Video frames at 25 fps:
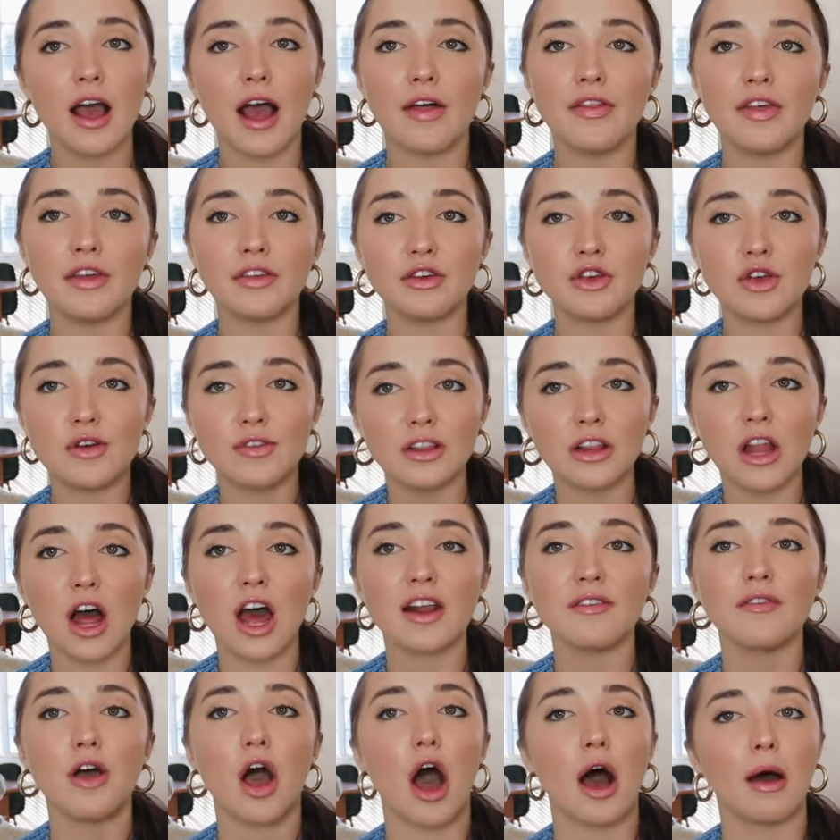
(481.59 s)
I think you have a
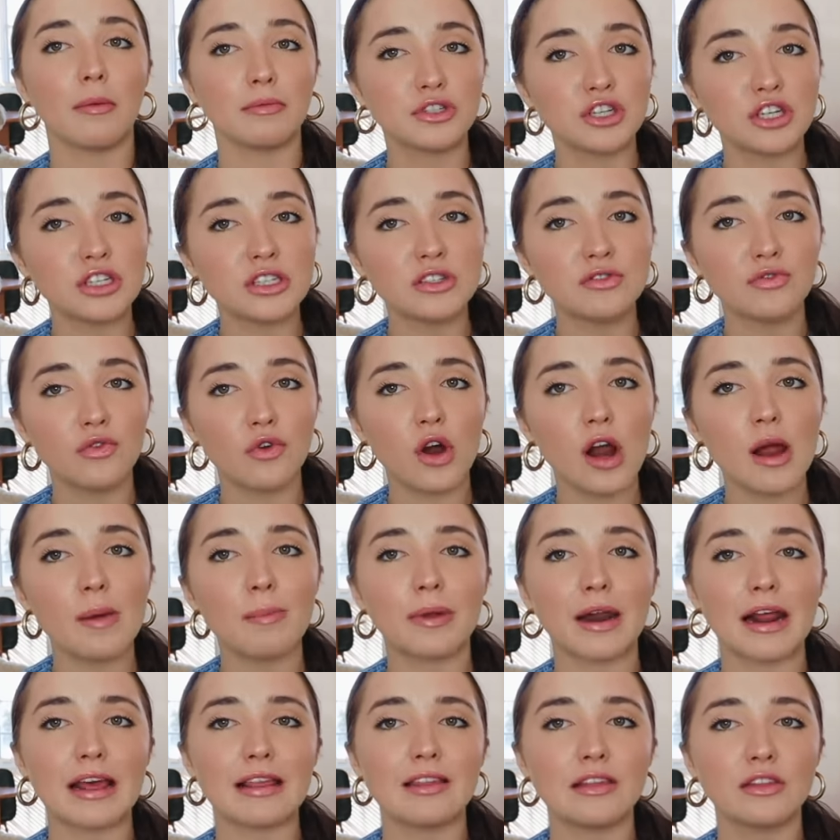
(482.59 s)
lot of options for
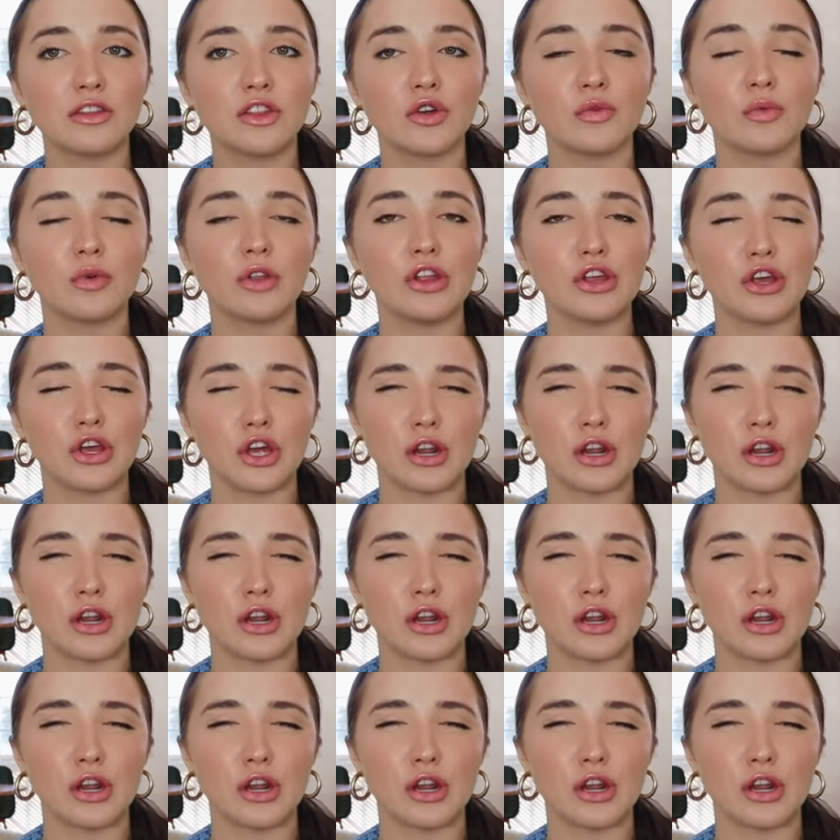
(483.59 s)
it, but I think they're really